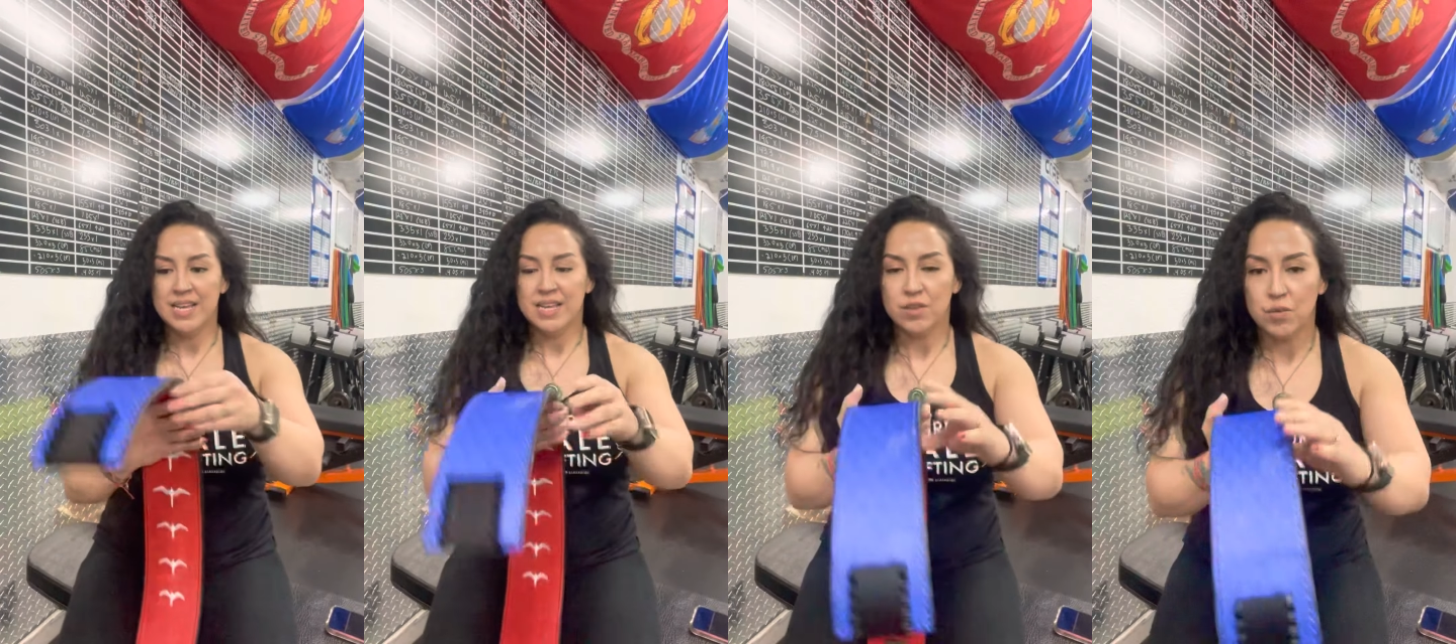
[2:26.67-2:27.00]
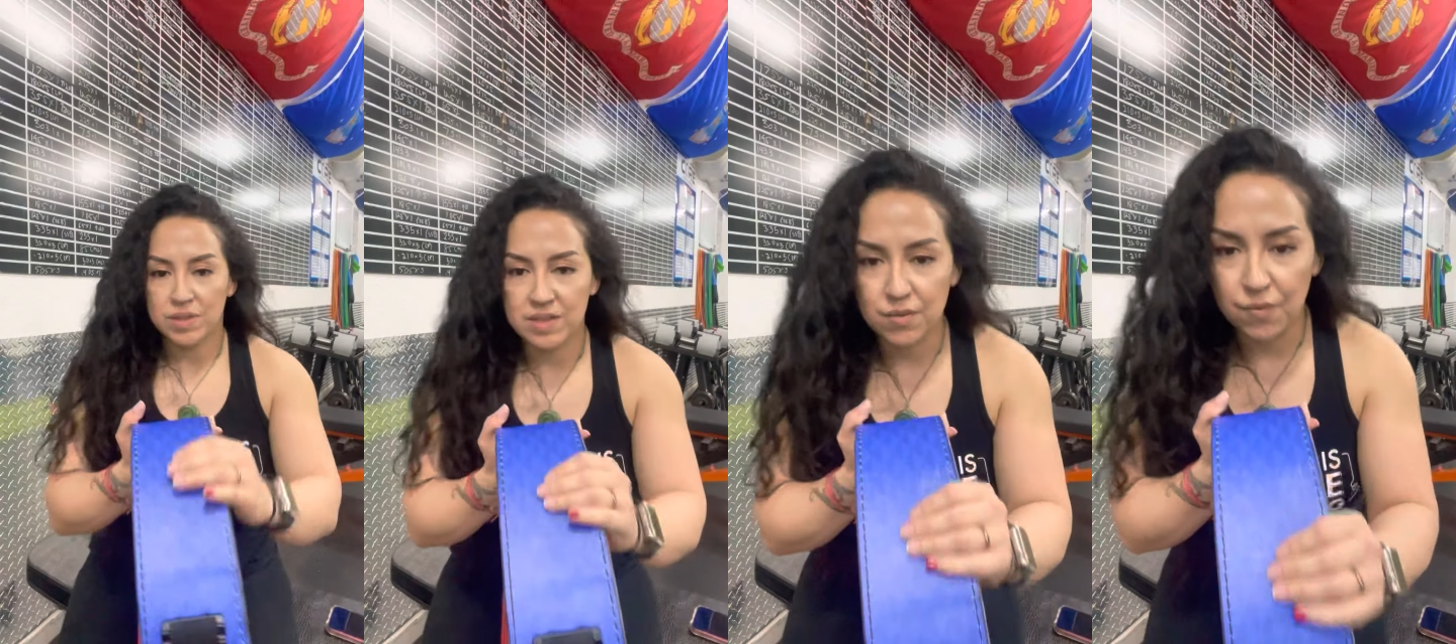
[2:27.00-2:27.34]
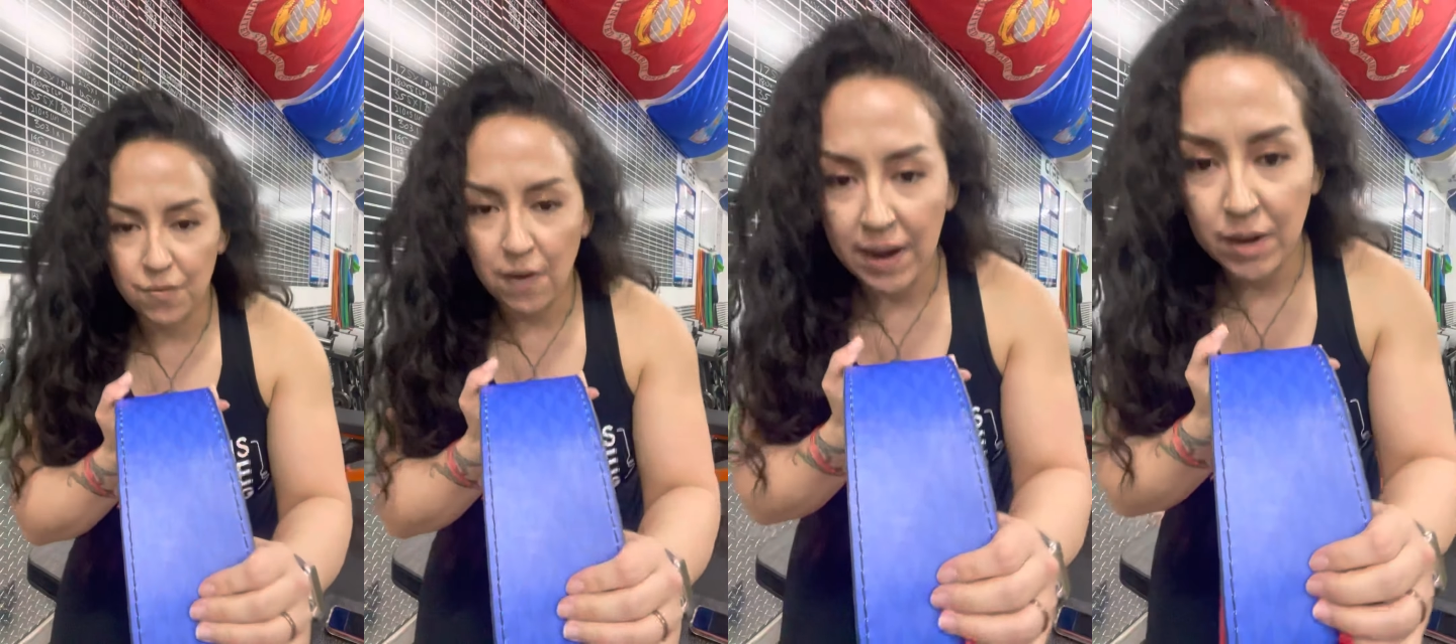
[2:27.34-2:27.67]
So it's this
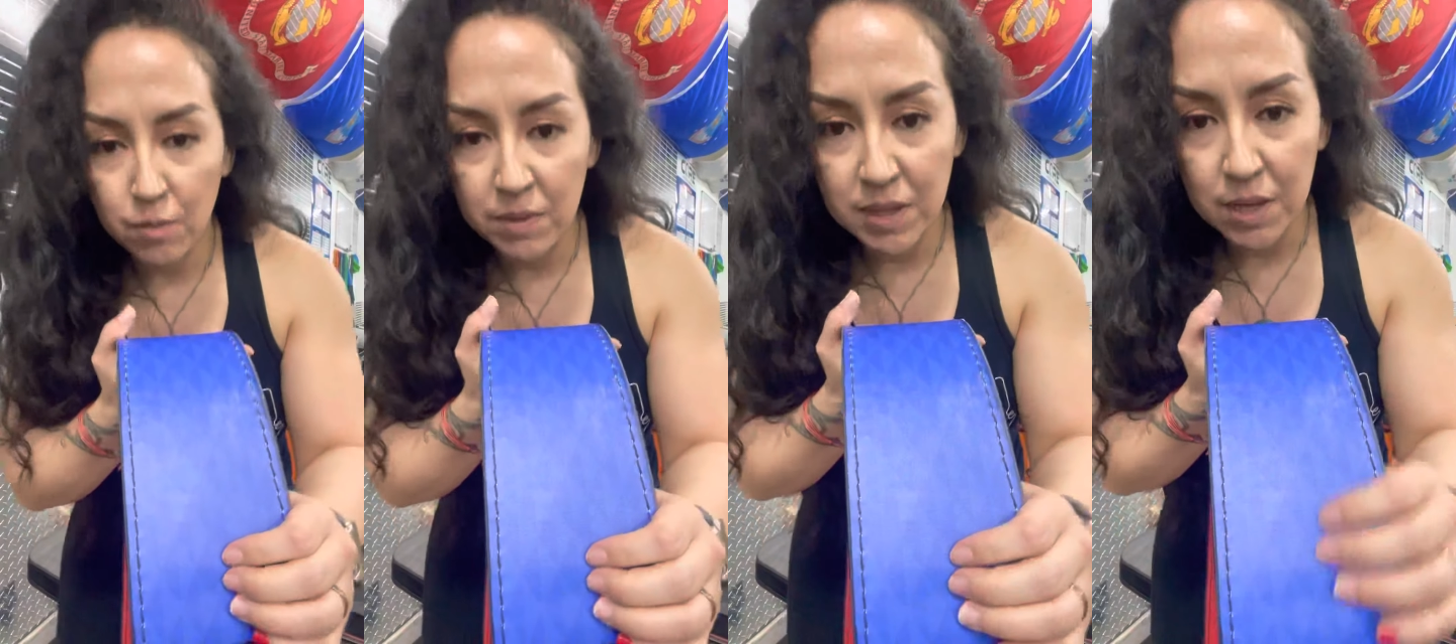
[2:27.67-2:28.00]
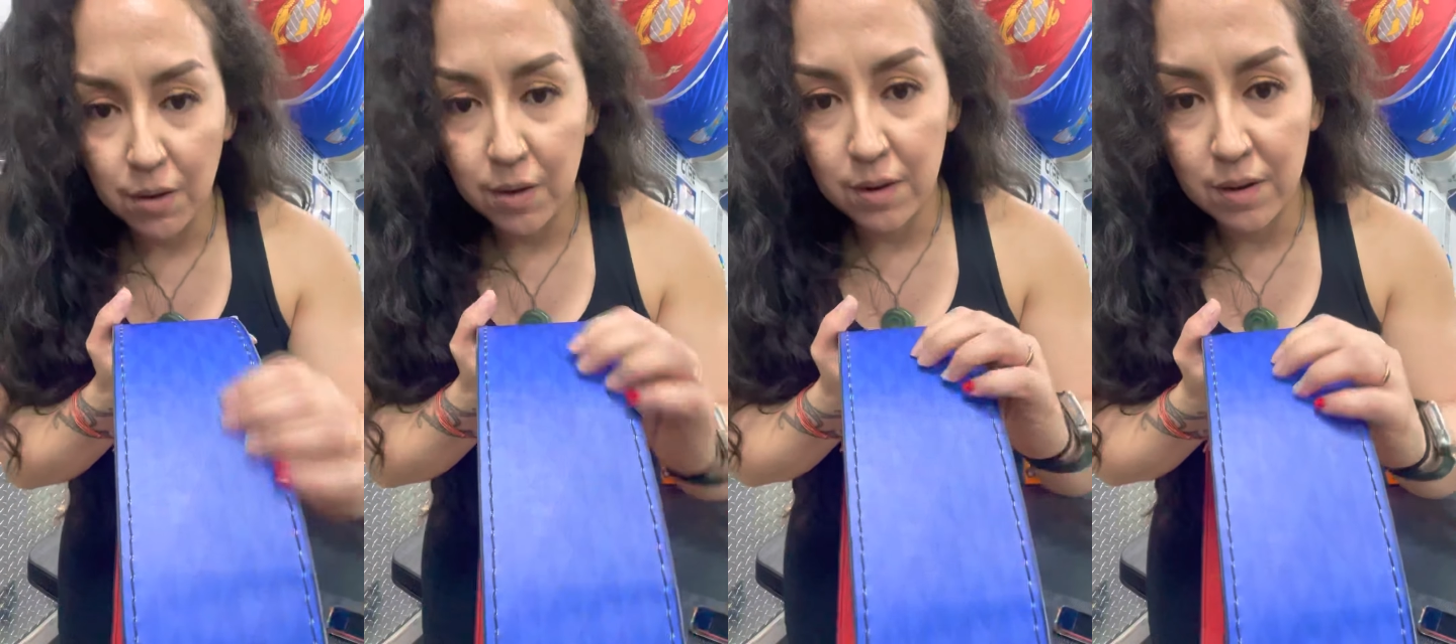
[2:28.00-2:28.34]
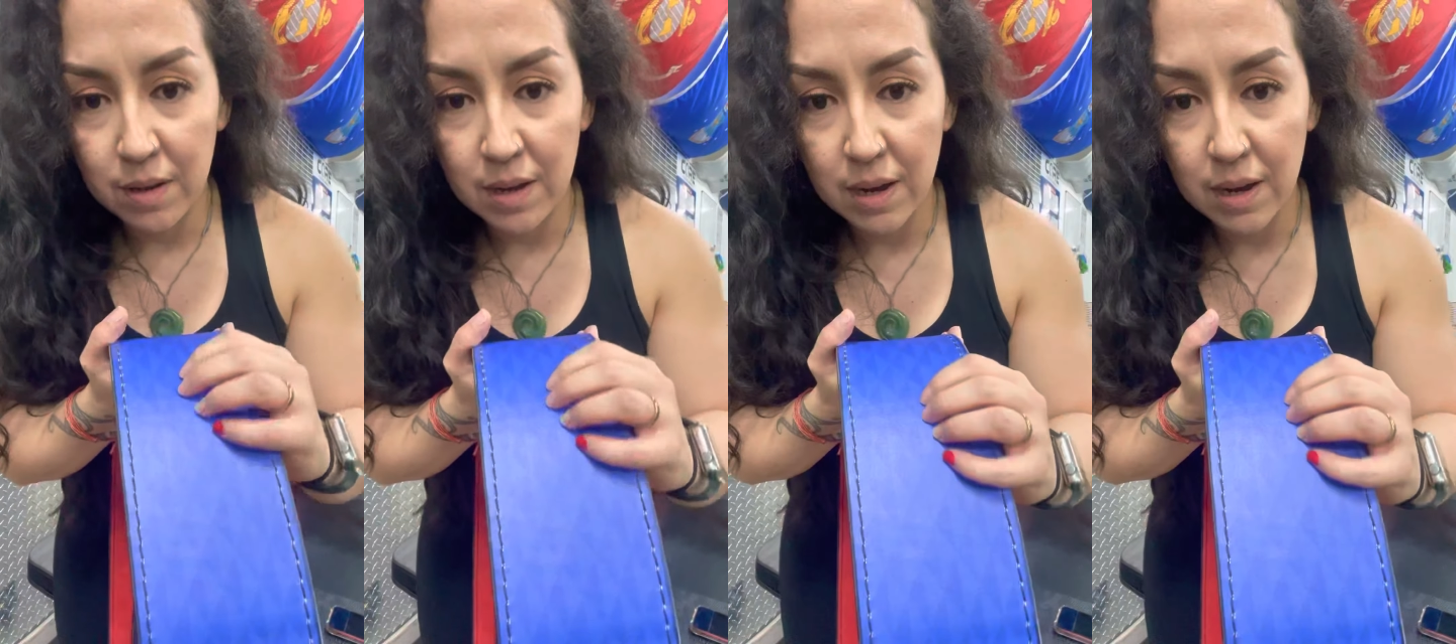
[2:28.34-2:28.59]
vinyl material.